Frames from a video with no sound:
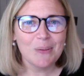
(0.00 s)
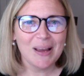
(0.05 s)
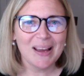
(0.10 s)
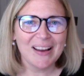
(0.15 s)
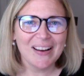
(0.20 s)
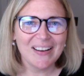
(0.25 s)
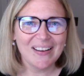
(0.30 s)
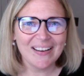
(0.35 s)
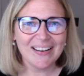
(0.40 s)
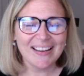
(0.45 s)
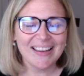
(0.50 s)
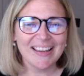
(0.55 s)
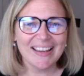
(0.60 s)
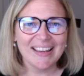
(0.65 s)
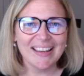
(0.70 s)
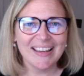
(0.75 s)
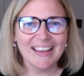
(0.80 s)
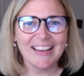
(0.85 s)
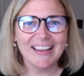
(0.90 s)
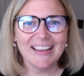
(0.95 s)

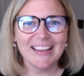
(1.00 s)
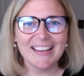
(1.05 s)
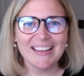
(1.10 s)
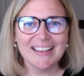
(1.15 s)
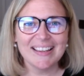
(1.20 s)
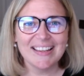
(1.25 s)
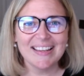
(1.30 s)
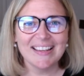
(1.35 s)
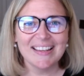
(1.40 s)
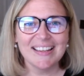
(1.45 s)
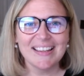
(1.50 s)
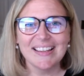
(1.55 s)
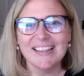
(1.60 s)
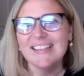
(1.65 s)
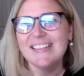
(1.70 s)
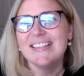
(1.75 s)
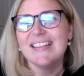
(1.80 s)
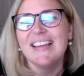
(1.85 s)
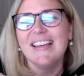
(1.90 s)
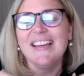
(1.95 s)

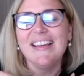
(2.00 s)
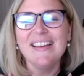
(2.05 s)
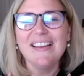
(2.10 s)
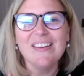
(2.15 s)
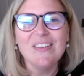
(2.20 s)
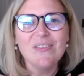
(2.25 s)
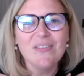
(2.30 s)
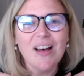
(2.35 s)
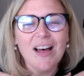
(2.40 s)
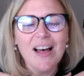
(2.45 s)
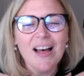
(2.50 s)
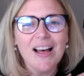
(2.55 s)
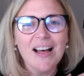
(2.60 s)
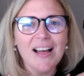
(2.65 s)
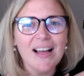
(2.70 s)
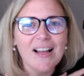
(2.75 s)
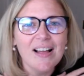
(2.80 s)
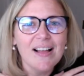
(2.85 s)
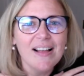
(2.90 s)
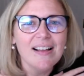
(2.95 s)
parakeet, give a
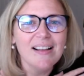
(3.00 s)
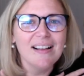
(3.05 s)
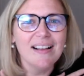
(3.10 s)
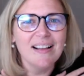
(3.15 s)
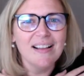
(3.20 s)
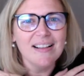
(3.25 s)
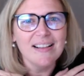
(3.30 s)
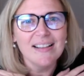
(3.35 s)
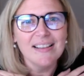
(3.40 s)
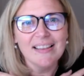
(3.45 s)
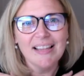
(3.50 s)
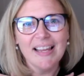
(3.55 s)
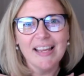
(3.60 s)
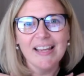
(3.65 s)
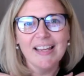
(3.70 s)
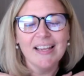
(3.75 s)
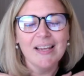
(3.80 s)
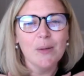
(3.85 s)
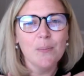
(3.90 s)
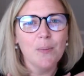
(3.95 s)
hug,
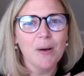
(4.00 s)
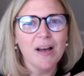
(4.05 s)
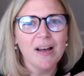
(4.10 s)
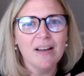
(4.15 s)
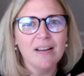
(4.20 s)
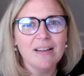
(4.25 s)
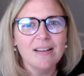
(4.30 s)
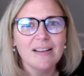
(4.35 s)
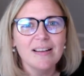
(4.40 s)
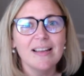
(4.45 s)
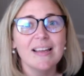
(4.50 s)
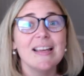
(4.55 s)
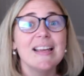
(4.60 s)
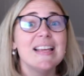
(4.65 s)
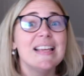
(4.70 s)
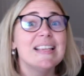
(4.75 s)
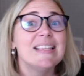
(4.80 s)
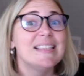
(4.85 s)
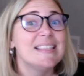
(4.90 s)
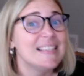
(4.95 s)
ladybug.
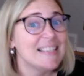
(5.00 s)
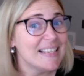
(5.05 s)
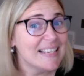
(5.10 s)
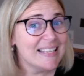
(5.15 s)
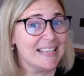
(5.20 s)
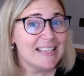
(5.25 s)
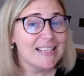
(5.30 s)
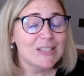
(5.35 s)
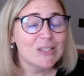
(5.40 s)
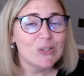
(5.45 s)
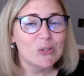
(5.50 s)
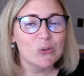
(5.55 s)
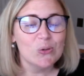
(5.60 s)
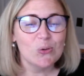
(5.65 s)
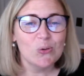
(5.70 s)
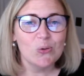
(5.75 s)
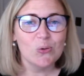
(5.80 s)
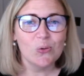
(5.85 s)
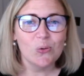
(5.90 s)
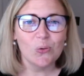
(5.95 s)
See you
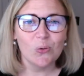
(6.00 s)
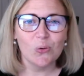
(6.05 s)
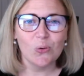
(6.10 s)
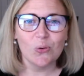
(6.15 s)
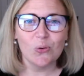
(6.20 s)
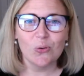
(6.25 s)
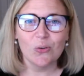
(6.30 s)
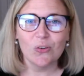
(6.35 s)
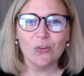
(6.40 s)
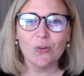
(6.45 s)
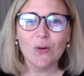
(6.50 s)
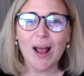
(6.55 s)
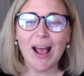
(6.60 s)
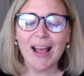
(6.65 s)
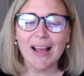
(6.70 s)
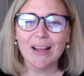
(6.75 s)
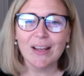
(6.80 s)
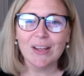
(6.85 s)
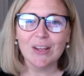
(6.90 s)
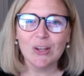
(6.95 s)
soon,
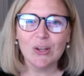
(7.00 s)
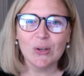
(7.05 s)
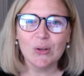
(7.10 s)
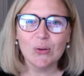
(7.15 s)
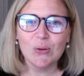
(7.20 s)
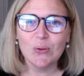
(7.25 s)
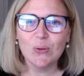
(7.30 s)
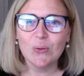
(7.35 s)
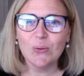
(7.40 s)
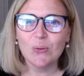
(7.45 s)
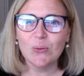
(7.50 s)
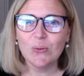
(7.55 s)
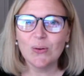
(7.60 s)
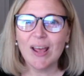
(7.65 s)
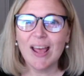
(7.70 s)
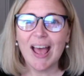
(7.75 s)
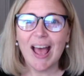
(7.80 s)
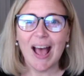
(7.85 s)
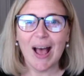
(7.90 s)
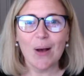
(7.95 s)
raccoon,
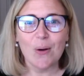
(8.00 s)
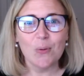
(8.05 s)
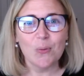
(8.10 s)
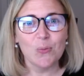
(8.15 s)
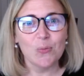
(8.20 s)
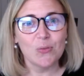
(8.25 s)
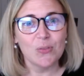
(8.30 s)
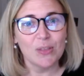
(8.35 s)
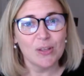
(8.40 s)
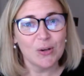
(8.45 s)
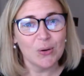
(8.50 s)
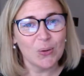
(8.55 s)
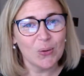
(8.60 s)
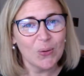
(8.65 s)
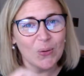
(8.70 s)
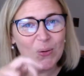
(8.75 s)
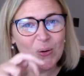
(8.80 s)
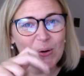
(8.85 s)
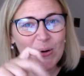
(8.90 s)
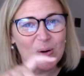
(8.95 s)
out the
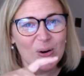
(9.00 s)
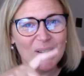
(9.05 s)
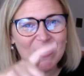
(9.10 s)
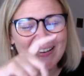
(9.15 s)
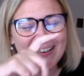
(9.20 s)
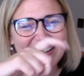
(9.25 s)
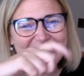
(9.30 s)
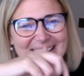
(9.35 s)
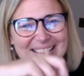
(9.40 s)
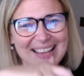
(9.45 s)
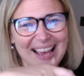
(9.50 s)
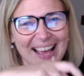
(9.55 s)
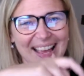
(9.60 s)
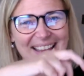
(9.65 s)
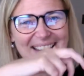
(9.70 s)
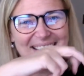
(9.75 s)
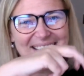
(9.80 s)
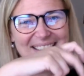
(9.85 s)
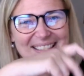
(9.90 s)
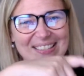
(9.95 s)
door,
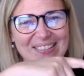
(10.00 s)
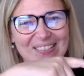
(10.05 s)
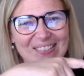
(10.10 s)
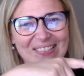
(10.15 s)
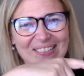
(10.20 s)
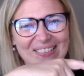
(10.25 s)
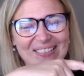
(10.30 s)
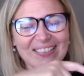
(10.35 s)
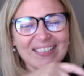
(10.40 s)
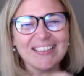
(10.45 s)
dinosaur.